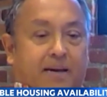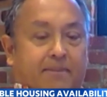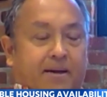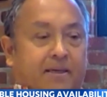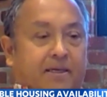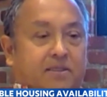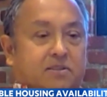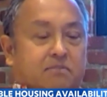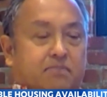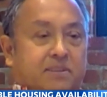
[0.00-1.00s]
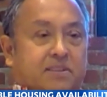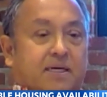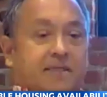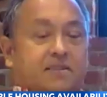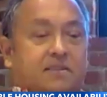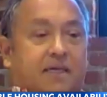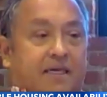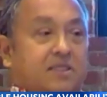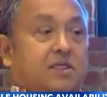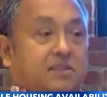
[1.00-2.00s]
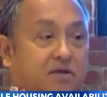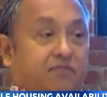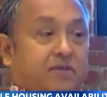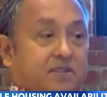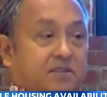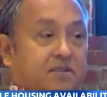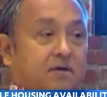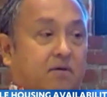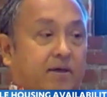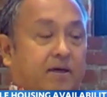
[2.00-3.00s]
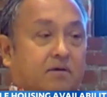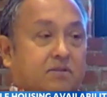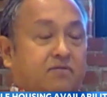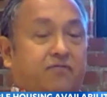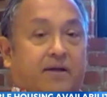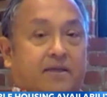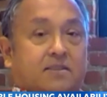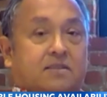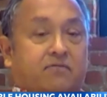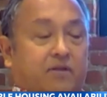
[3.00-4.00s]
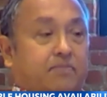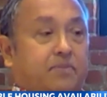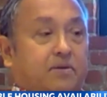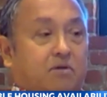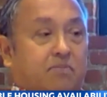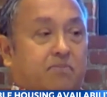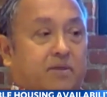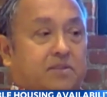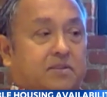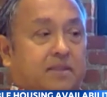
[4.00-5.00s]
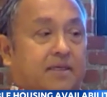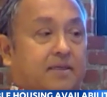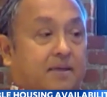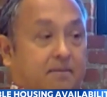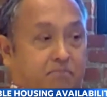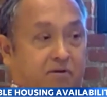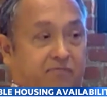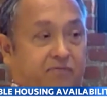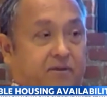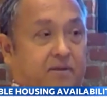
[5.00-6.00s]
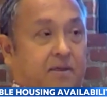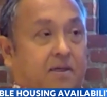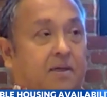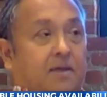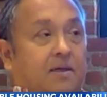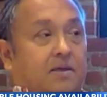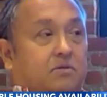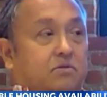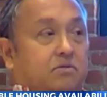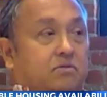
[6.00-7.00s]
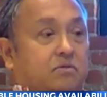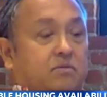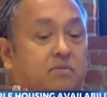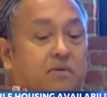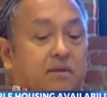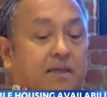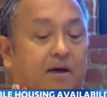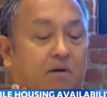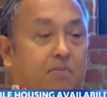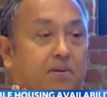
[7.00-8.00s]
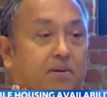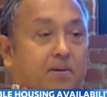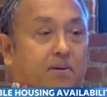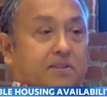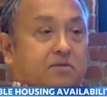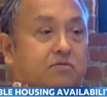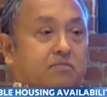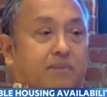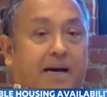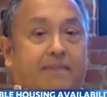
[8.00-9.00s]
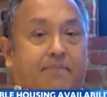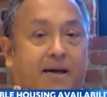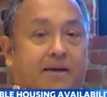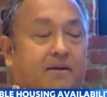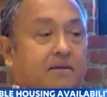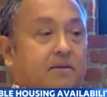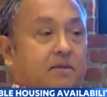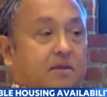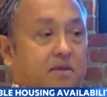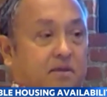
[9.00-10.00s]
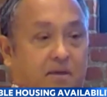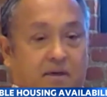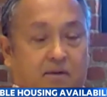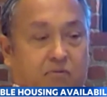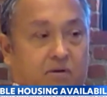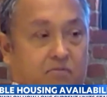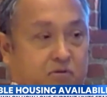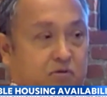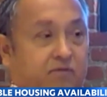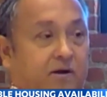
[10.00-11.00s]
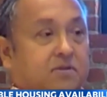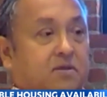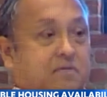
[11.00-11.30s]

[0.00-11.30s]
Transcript: buyback agent besides HHFDC, Hawaii Housing Finance Development Corporation, like a nonprofit, to help us to buy back uh, reserve housing